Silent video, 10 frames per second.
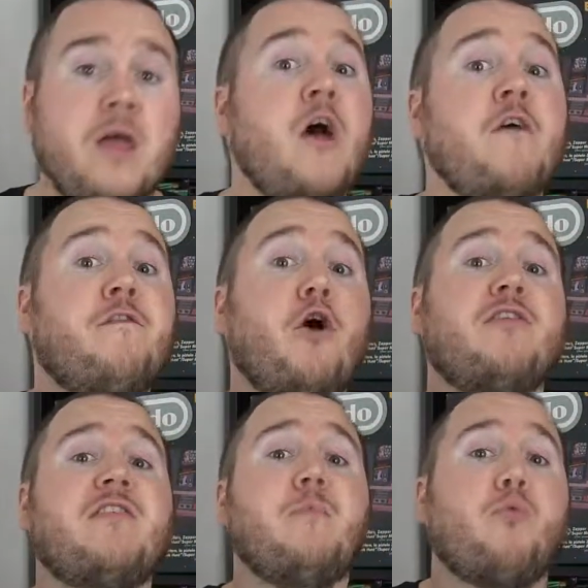
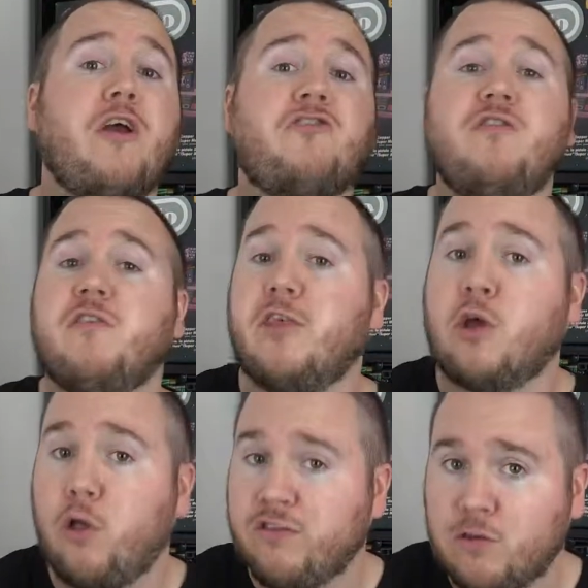First impressions of the
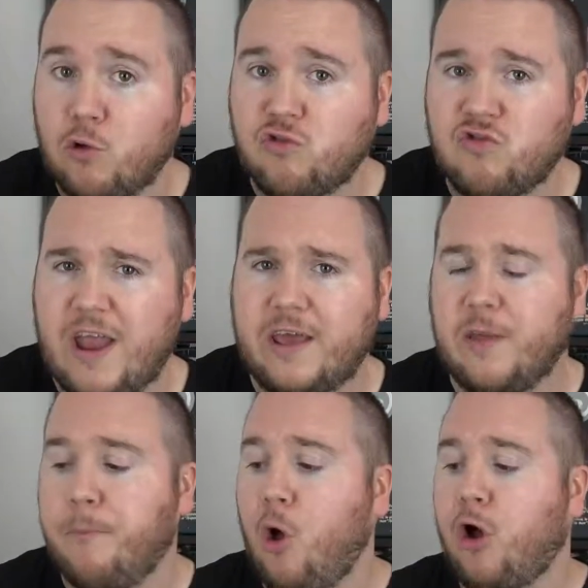console straight out of the
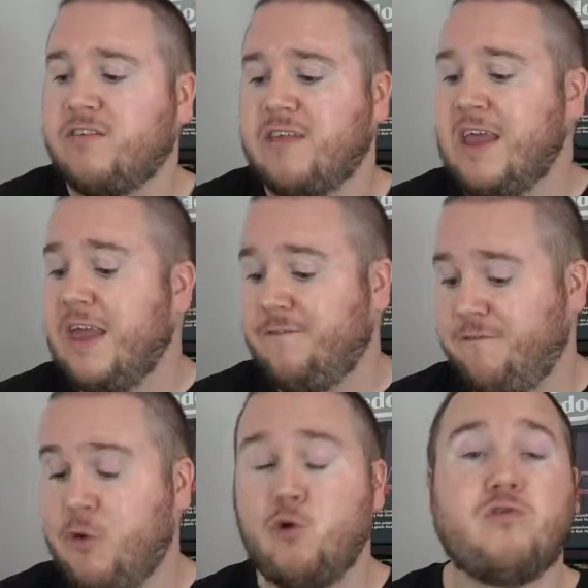box, it
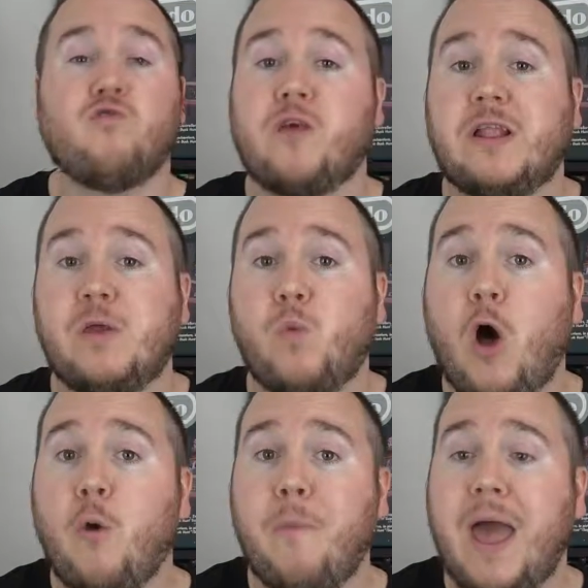feels really
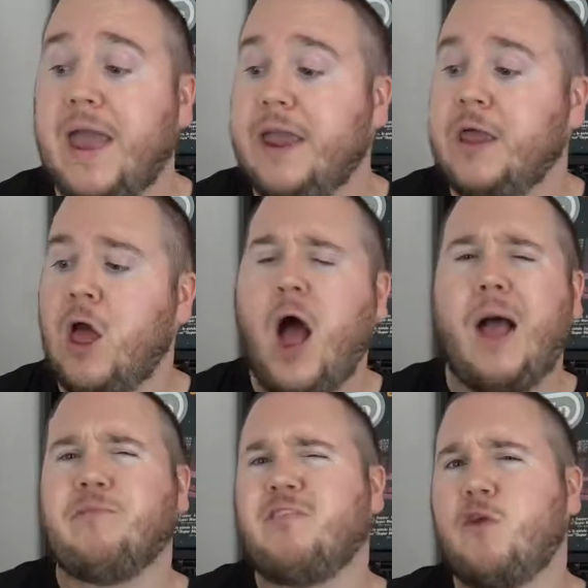well made.
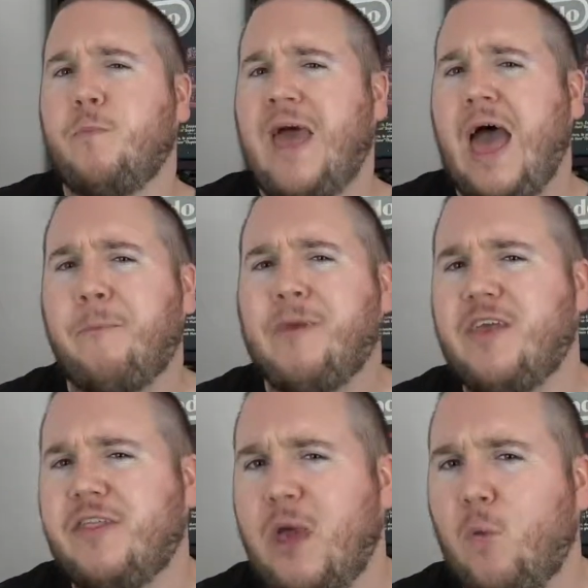I'm super happy
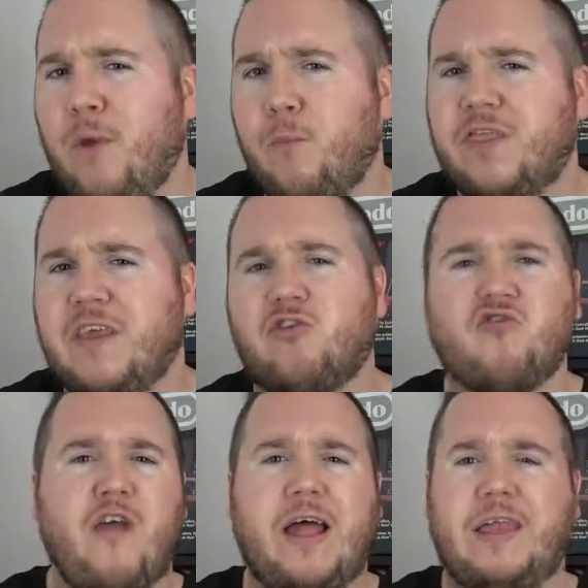that they went with the
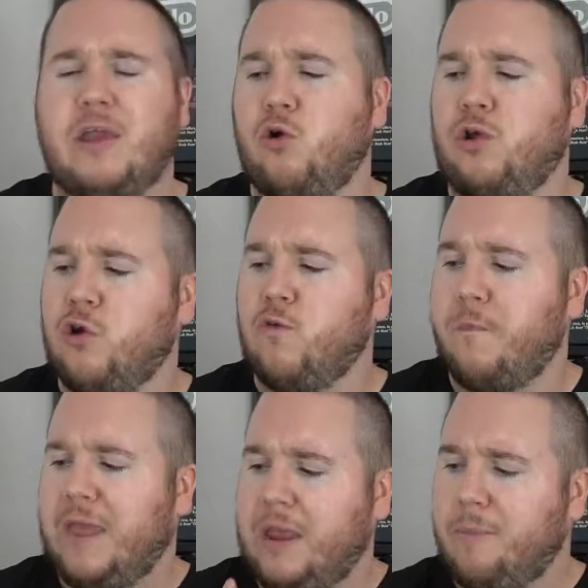Australian or
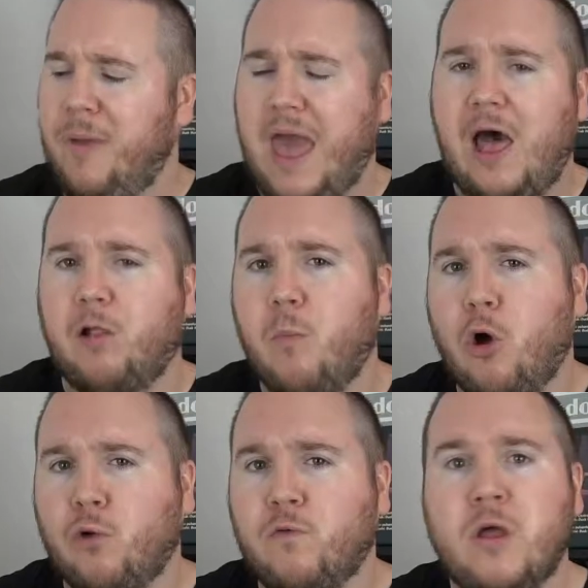European PAL
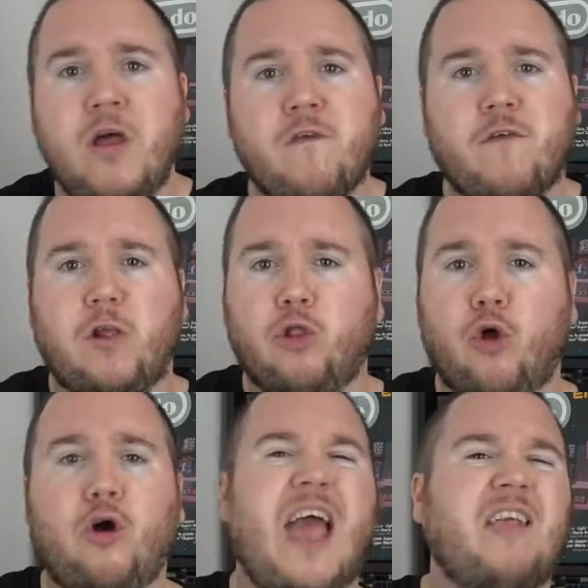model for the
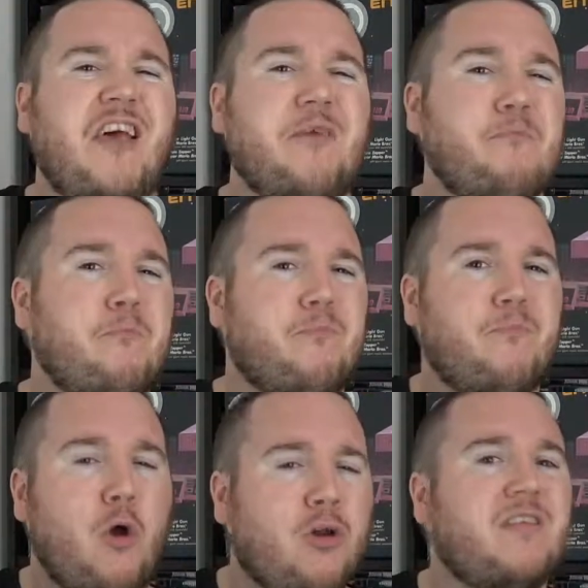look, as I
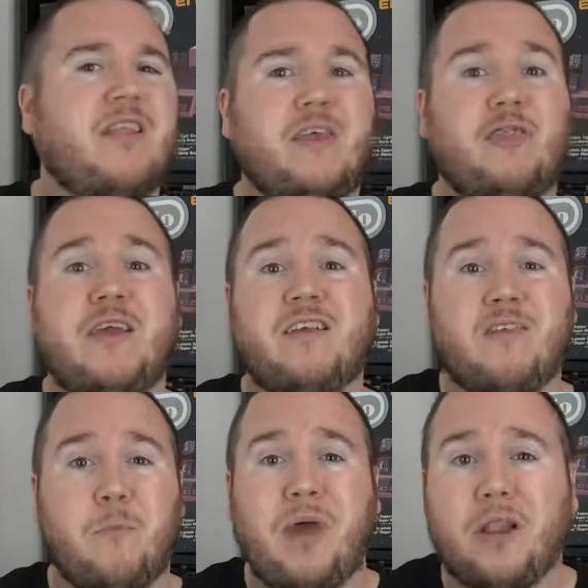personally think it's a
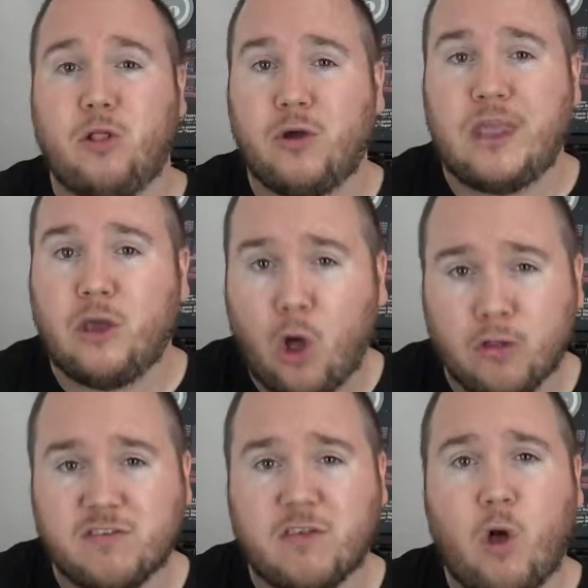better looking
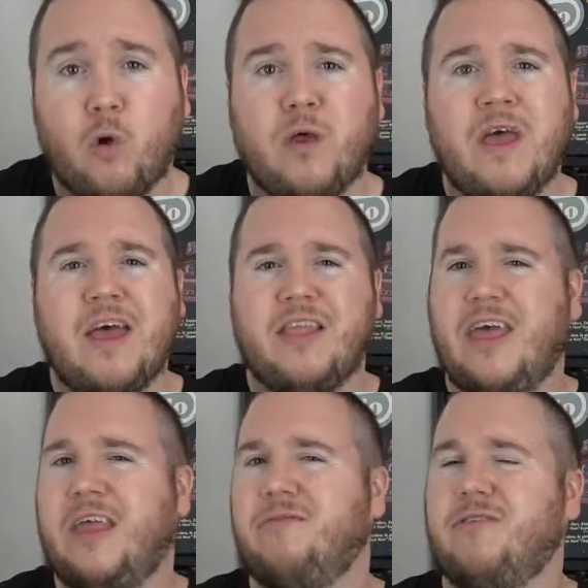console
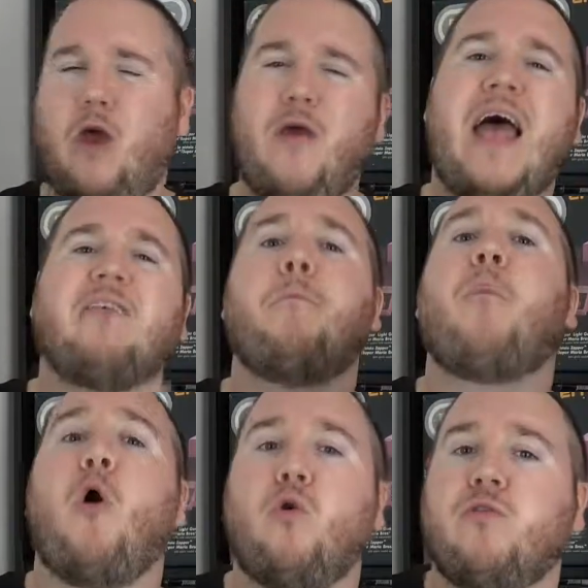than, as
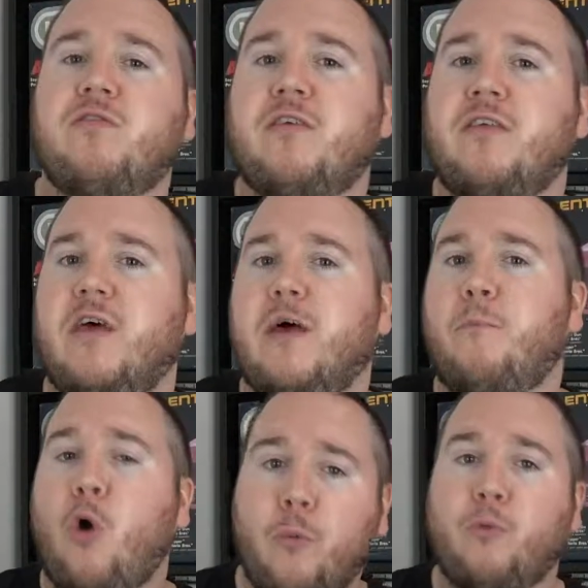opposed to the
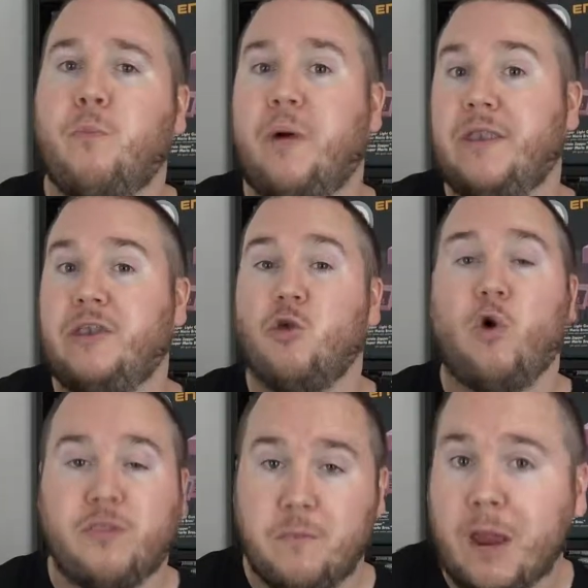purple button
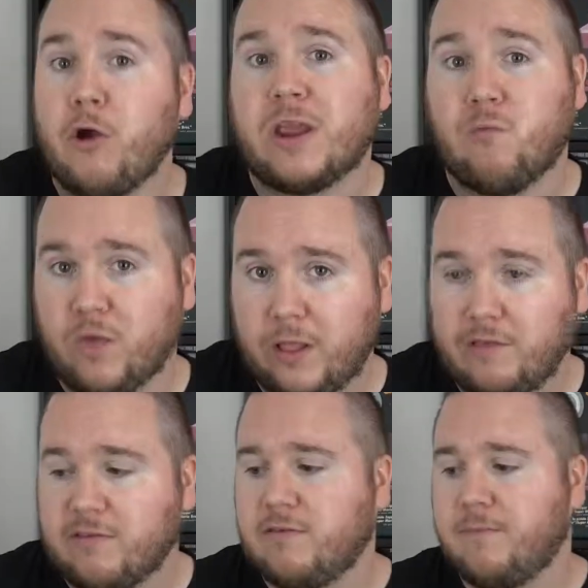North American
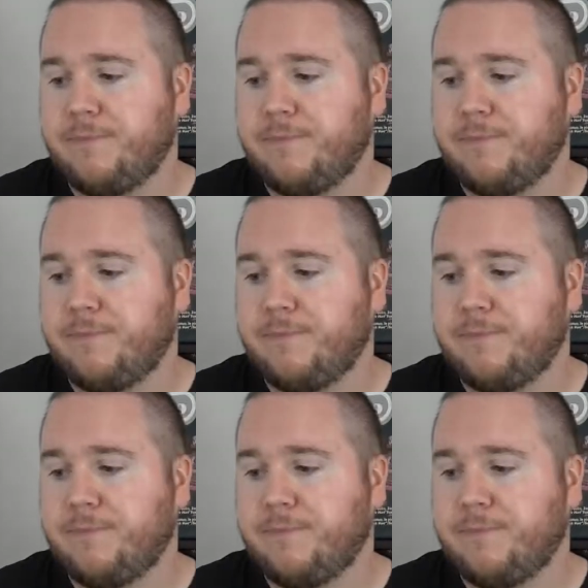release.